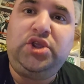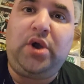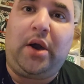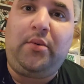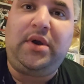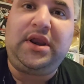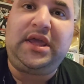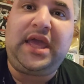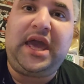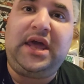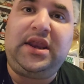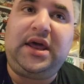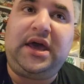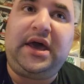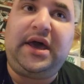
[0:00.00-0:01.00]
Do I want to
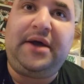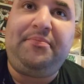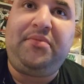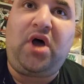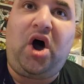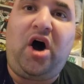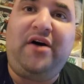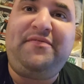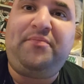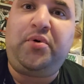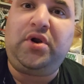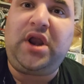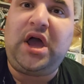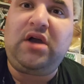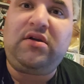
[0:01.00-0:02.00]
get off
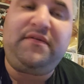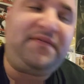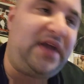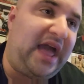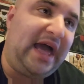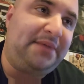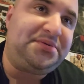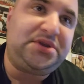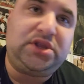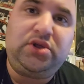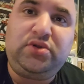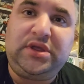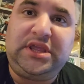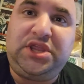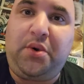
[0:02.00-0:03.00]
pornography?
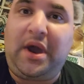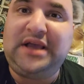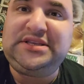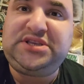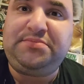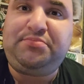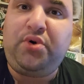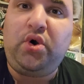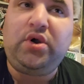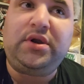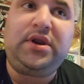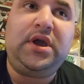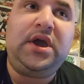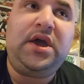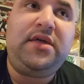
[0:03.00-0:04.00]
Absolutely. Do I
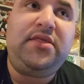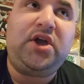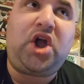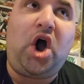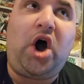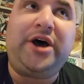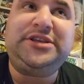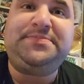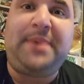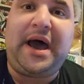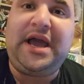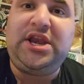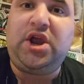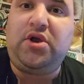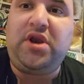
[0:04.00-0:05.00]
support the cause
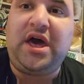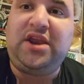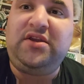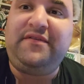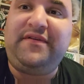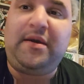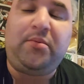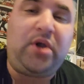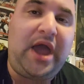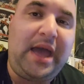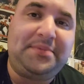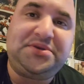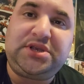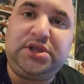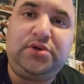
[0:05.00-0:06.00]
behind No Nut November?
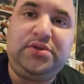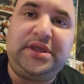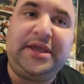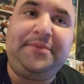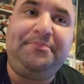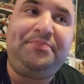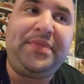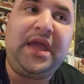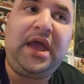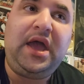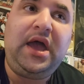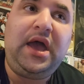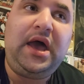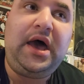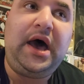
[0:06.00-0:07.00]
Absolutely.
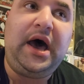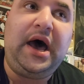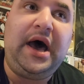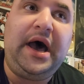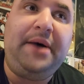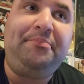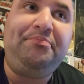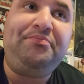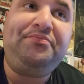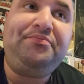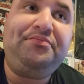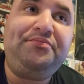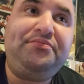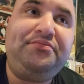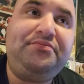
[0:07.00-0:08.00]

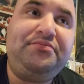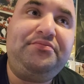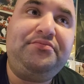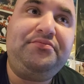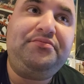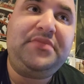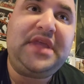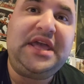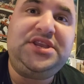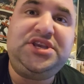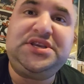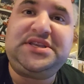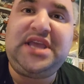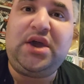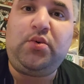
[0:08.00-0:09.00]
It
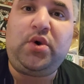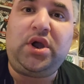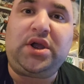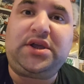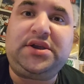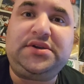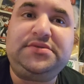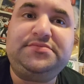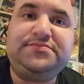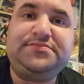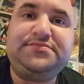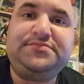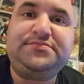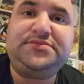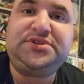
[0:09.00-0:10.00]
just didn't work.
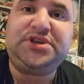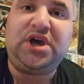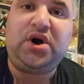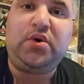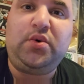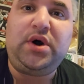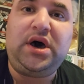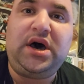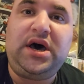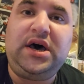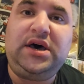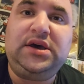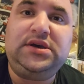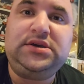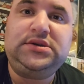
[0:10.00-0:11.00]

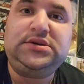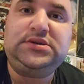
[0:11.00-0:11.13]
So,